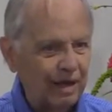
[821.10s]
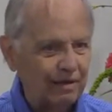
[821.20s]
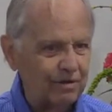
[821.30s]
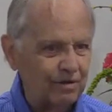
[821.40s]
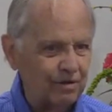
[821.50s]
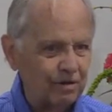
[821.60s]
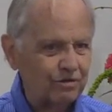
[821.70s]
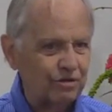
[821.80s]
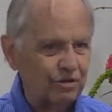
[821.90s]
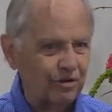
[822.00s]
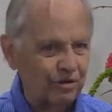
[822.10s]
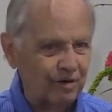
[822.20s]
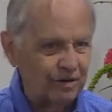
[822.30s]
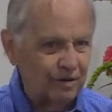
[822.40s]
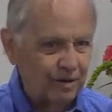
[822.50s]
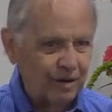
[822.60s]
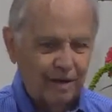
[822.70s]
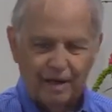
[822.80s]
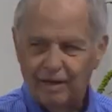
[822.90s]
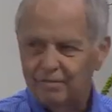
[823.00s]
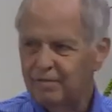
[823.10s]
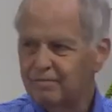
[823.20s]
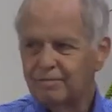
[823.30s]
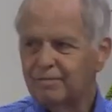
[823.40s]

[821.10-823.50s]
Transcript: and nurtured her and